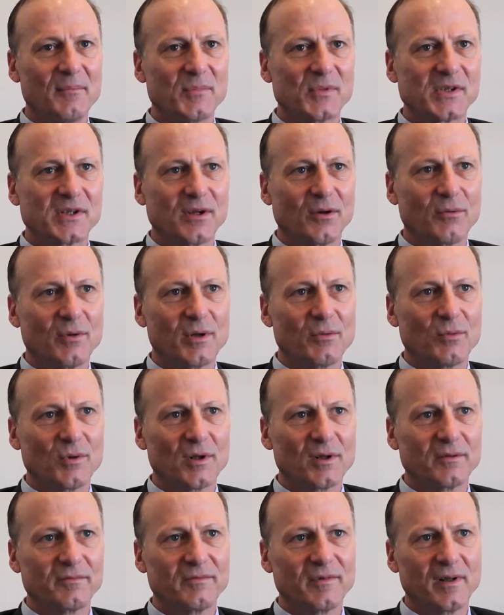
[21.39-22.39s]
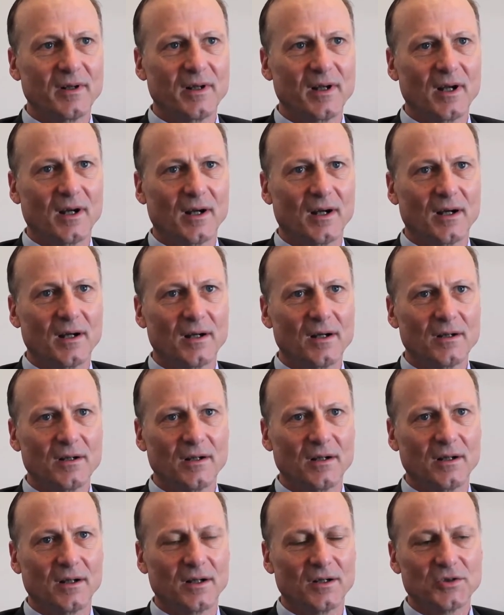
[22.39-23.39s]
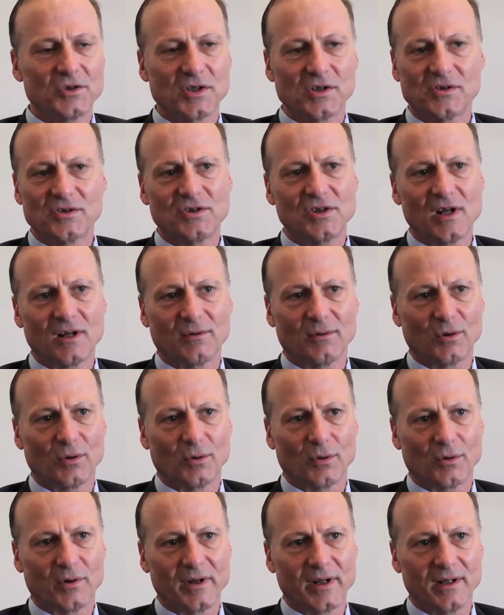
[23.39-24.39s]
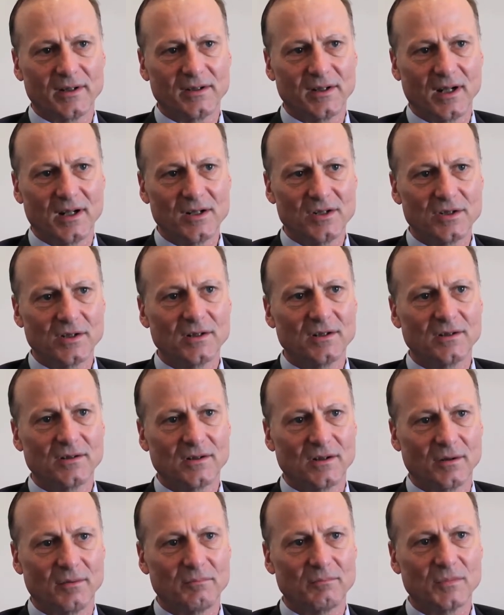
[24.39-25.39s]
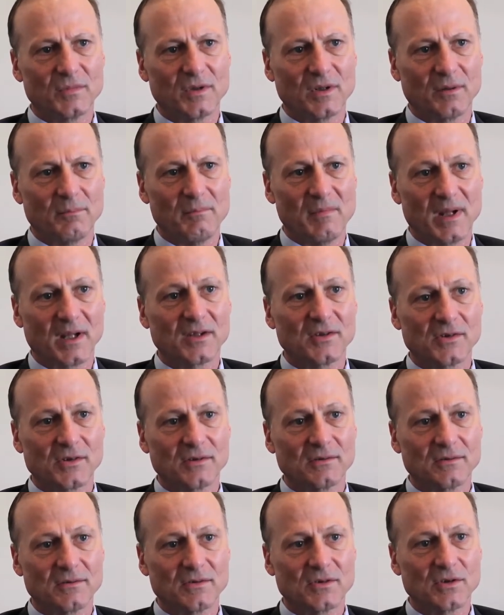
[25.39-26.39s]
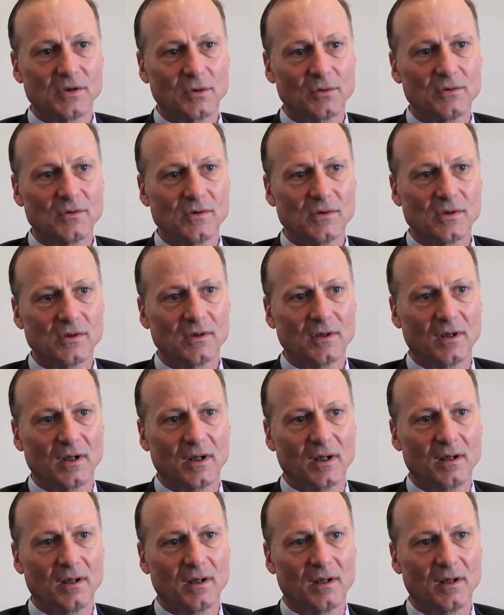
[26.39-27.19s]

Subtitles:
So we work very hard in our just general orientation to mix students.